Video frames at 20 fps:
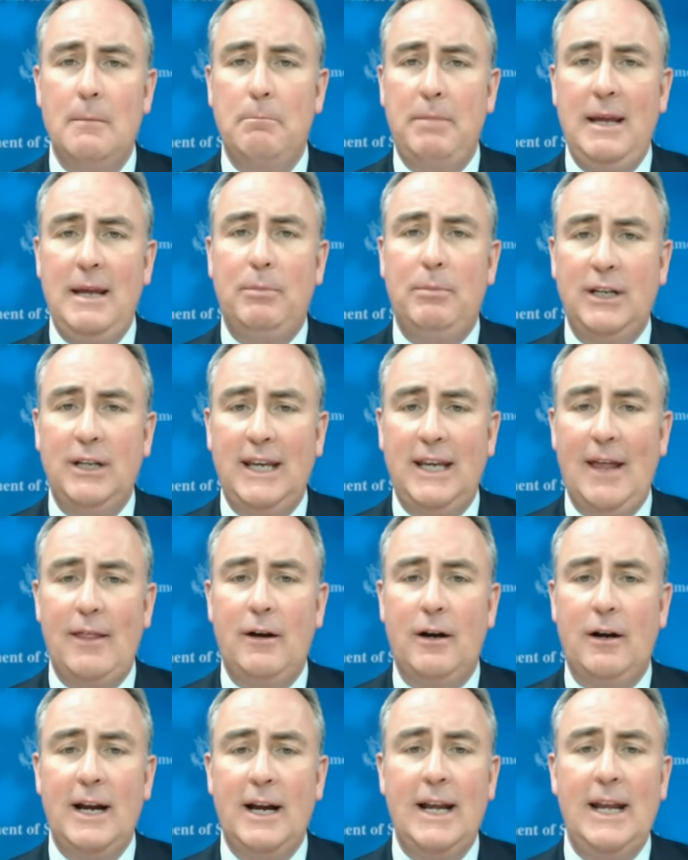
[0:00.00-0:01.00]
people
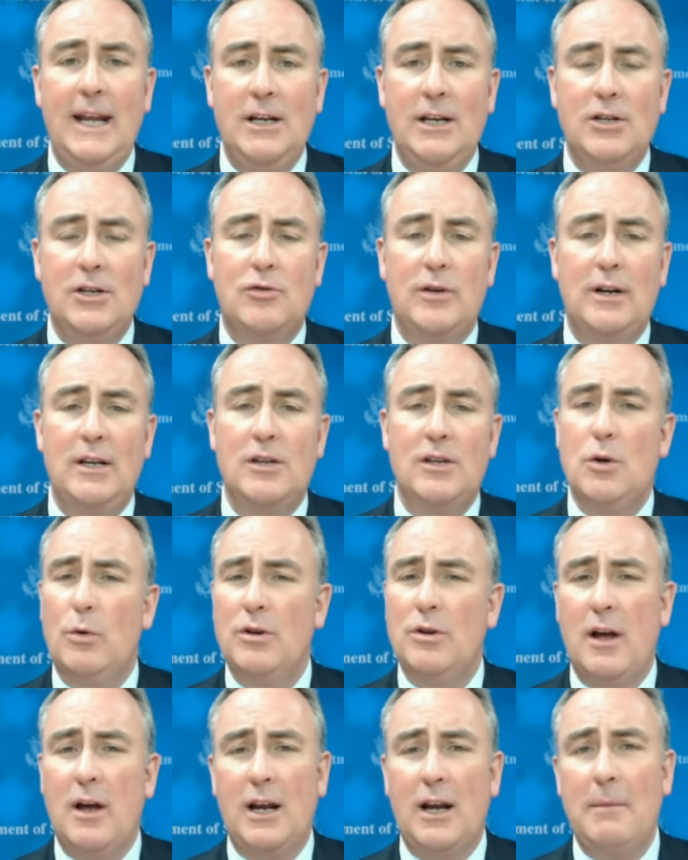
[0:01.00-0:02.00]
together in industry, so
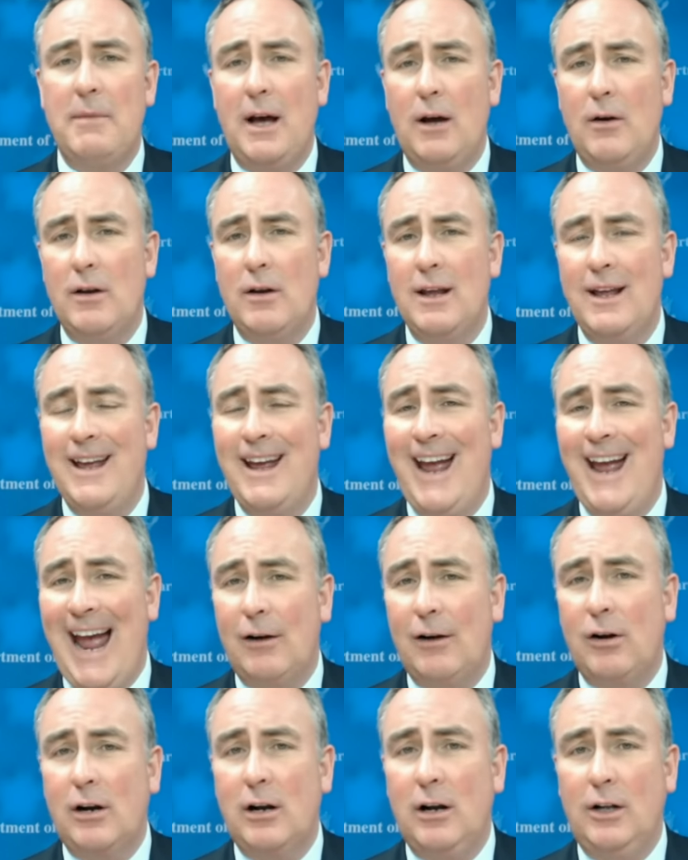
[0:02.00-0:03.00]
we're talking about
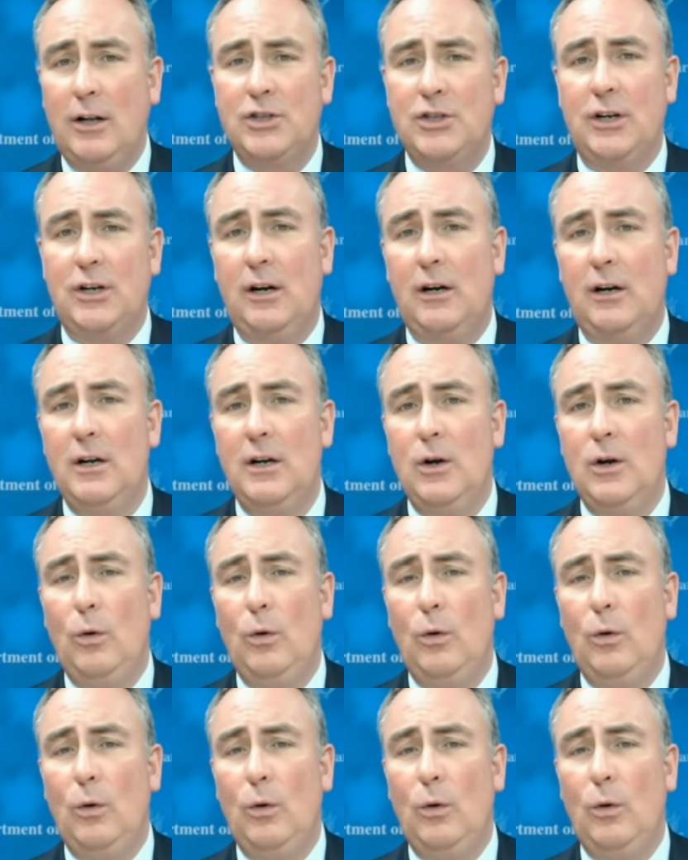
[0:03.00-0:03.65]
agriculture.